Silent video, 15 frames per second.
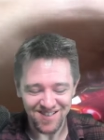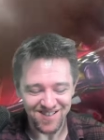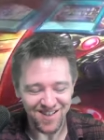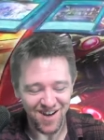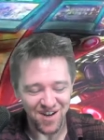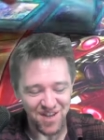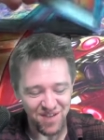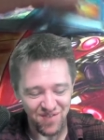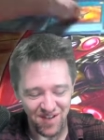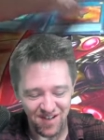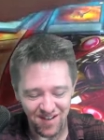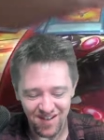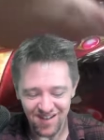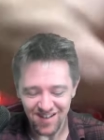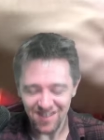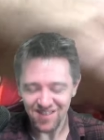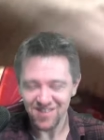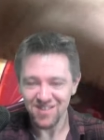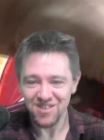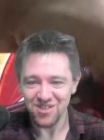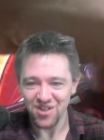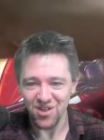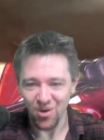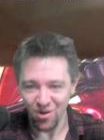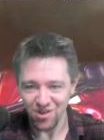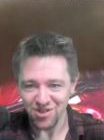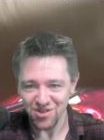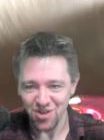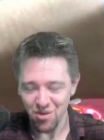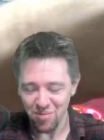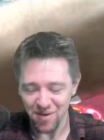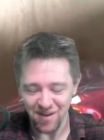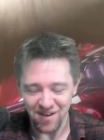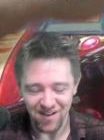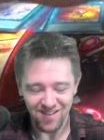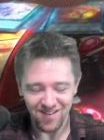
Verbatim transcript: Not even? This is a gorgeous opening.